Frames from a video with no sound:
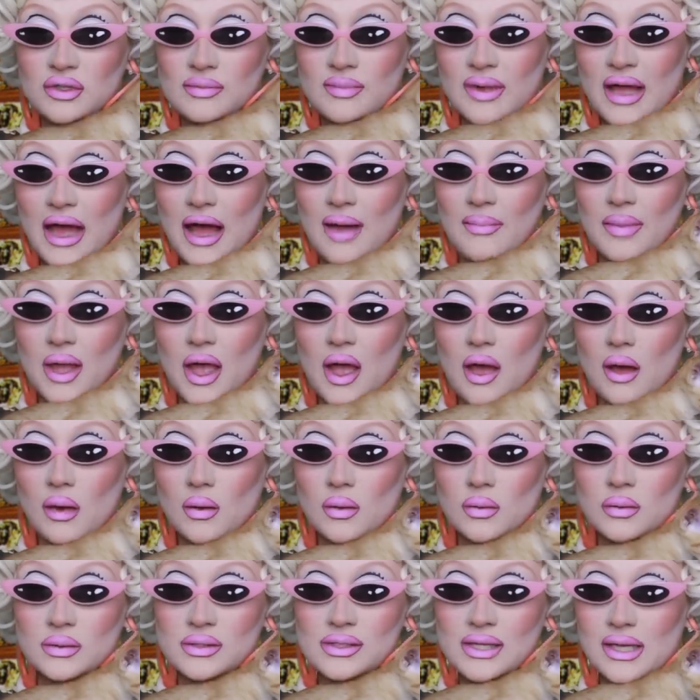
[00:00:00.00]
some
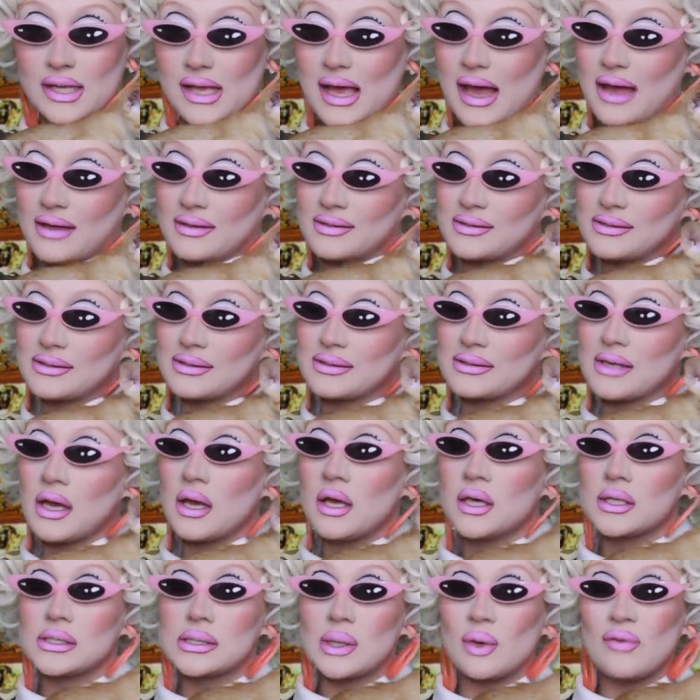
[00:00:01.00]
cameos, yes.
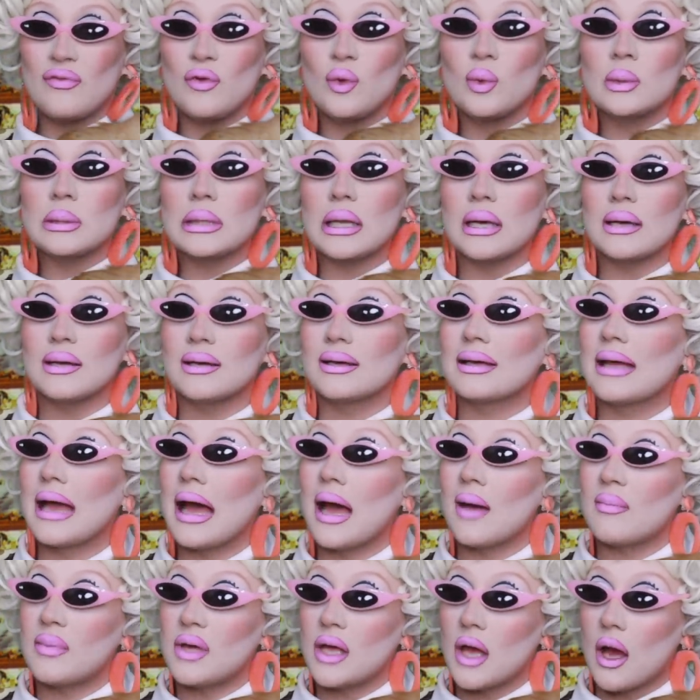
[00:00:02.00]
So if you'd like a
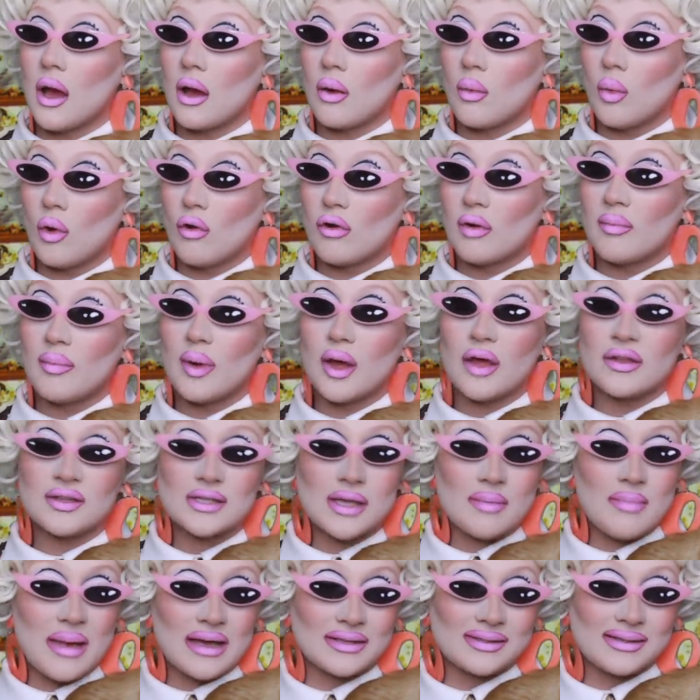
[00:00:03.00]
cameo or a
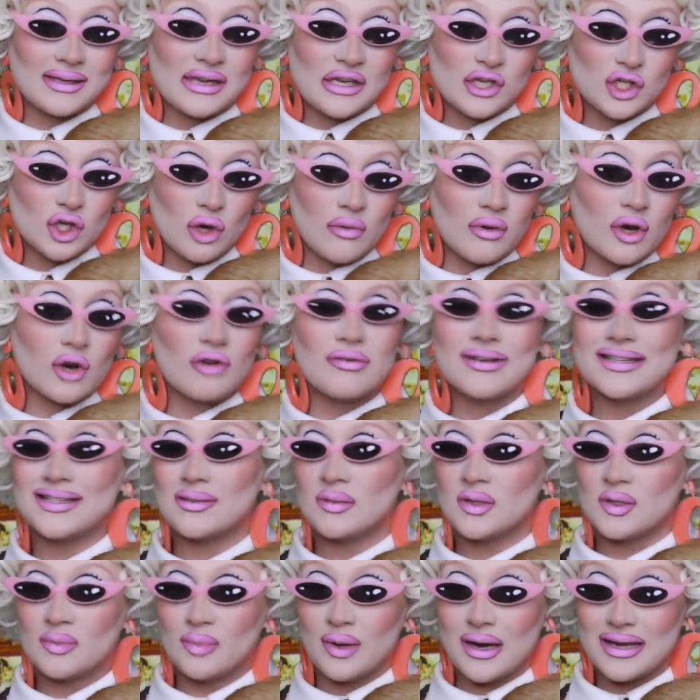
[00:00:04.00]
birthday message or a
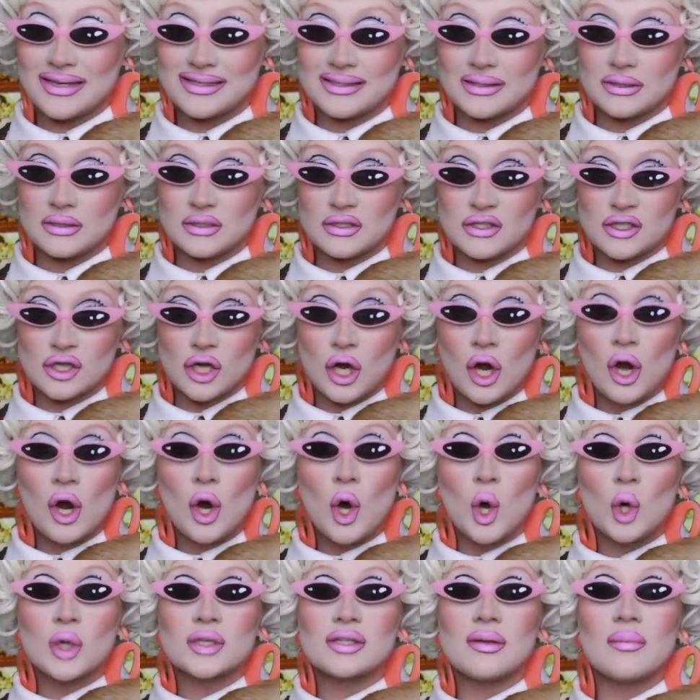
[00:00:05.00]
Christmas present
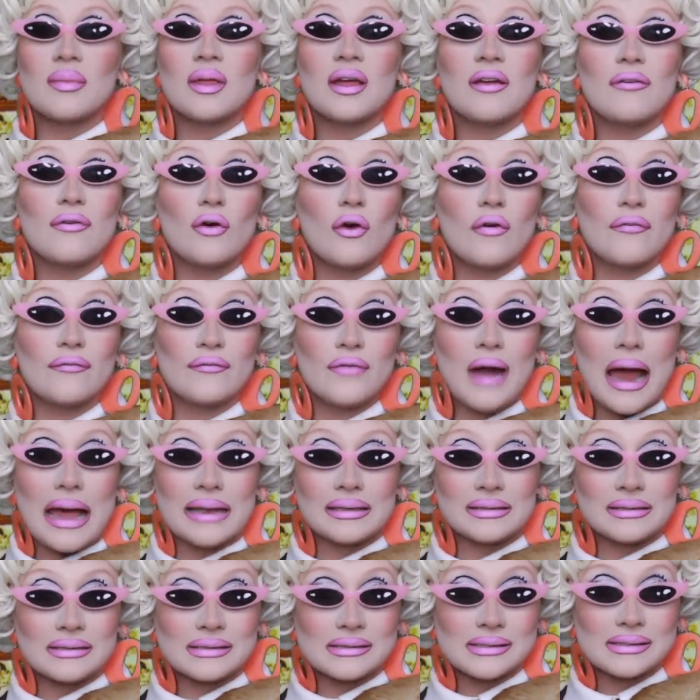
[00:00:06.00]
or something for your
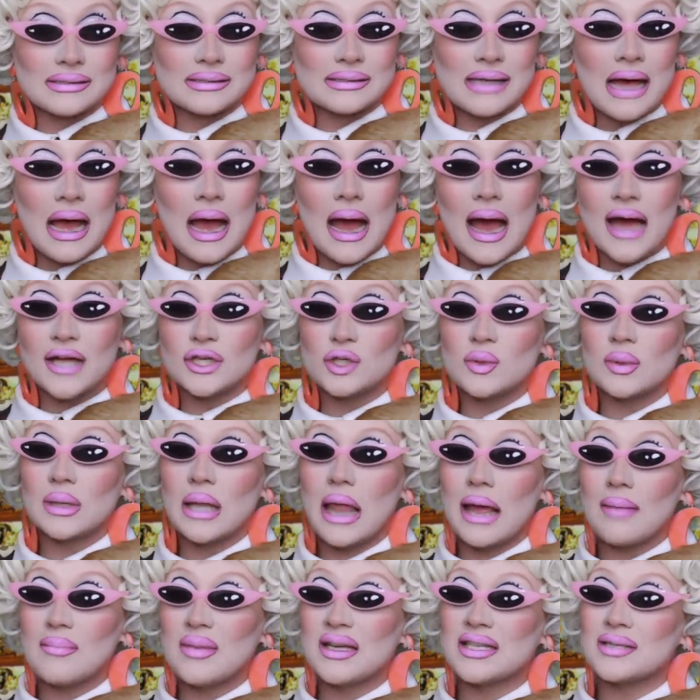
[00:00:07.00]
friends and you would
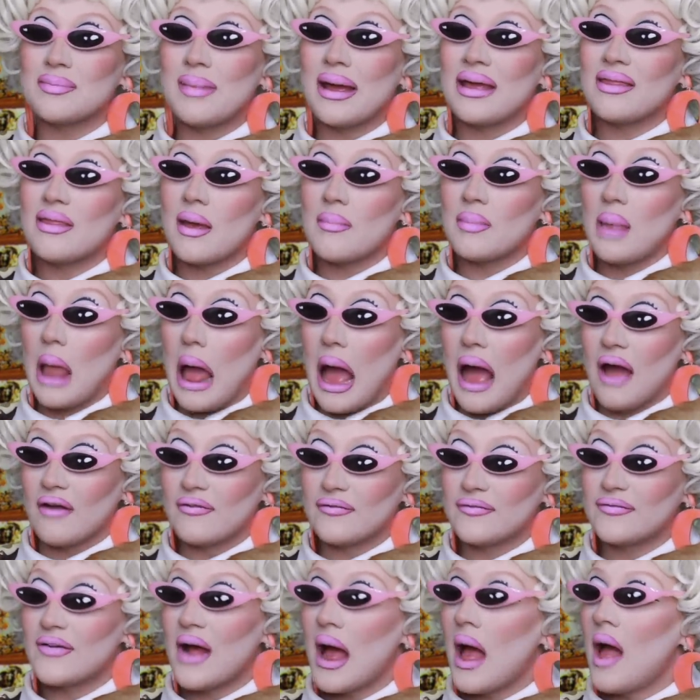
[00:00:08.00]
like me to make them
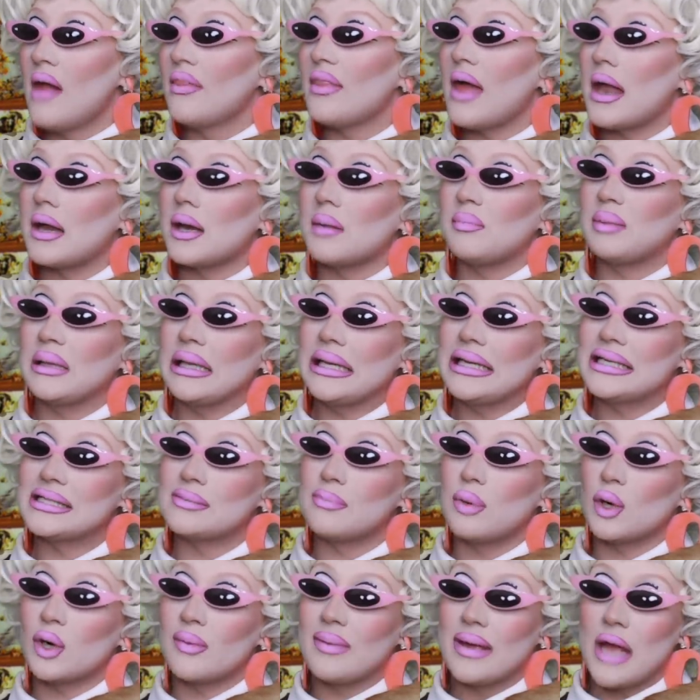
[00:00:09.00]
laugh, then please
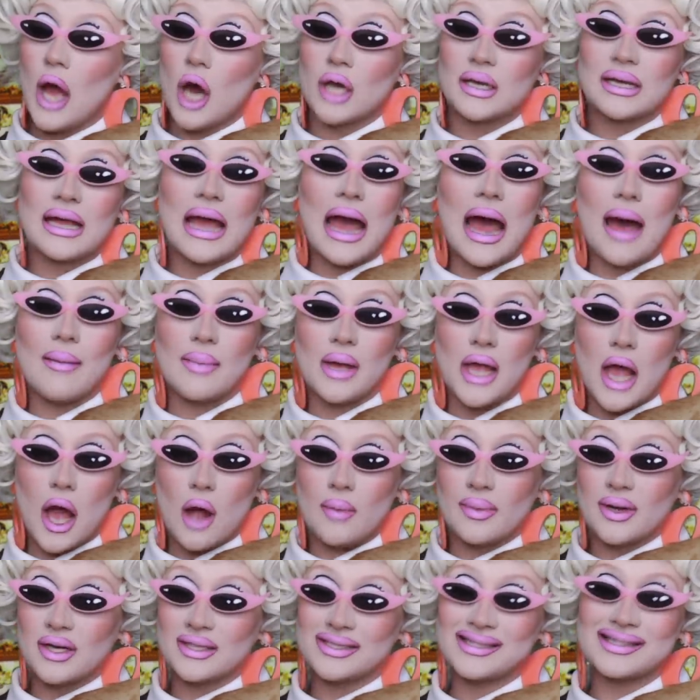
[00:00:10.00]
book me on Cameo
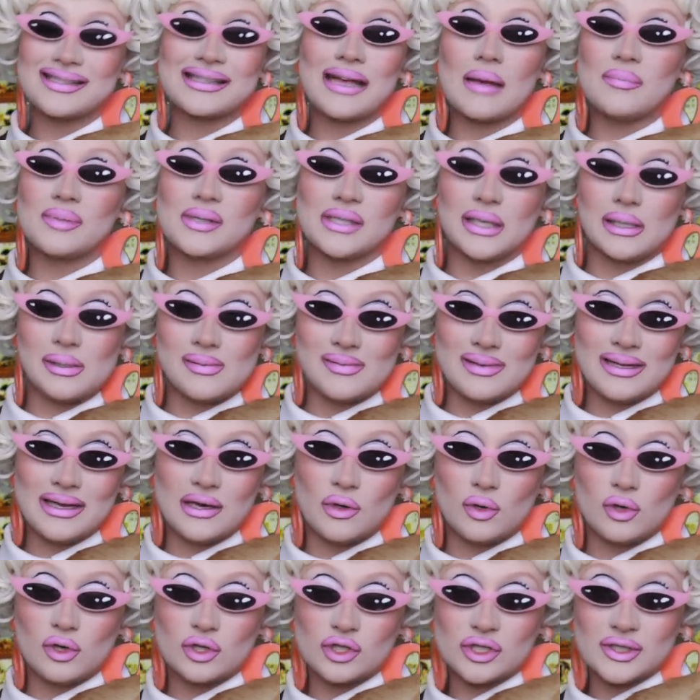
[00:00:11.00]
because it's absolutely
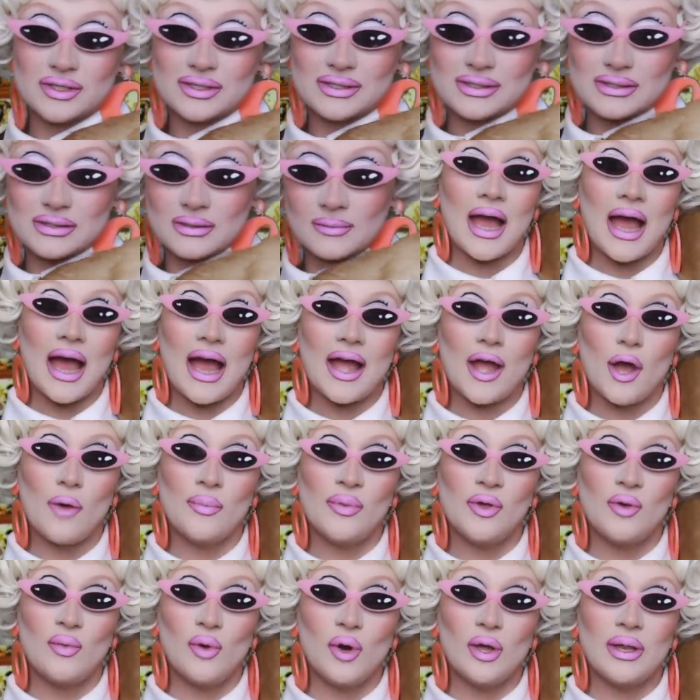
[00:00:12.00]
gorgeous. I
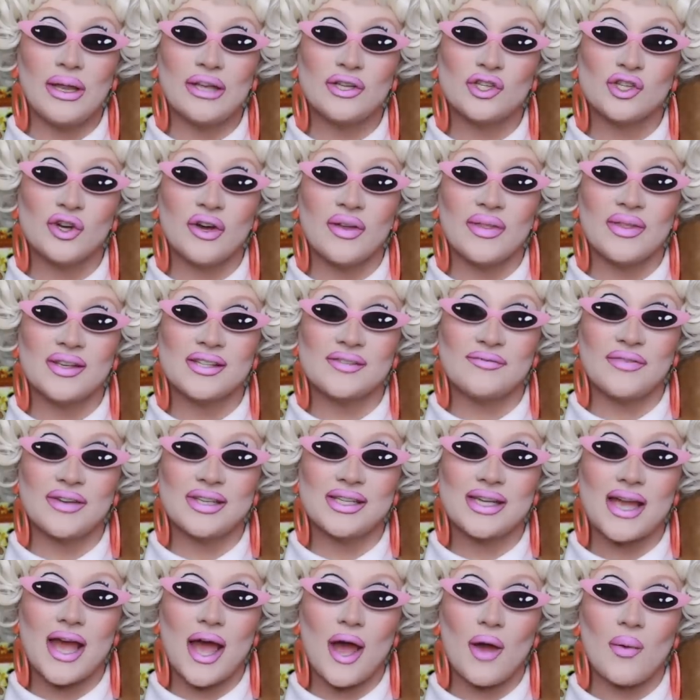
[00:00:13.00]
hope you all enjoyed this
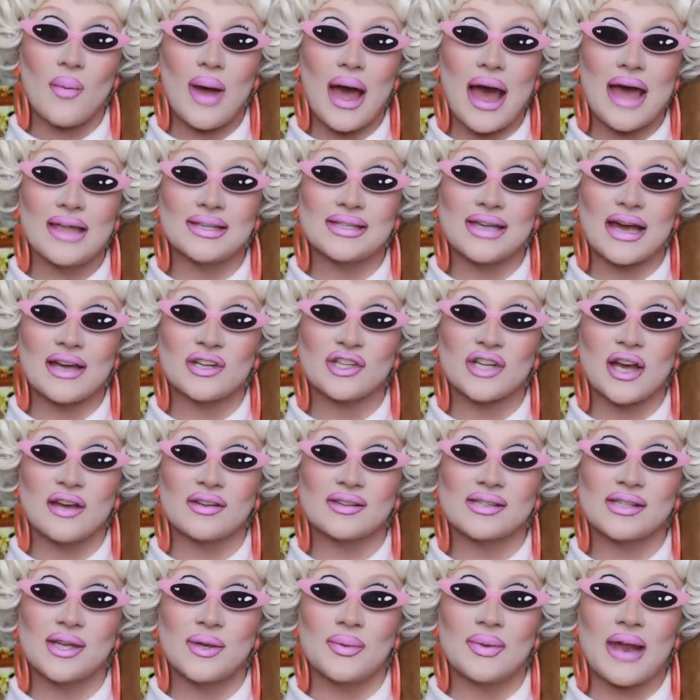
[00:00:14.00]
video and I shall
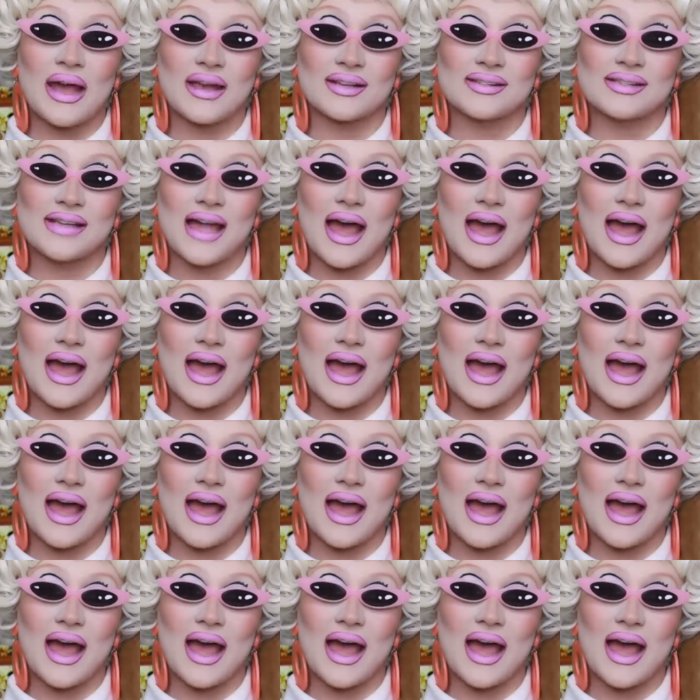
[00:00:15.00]
see you next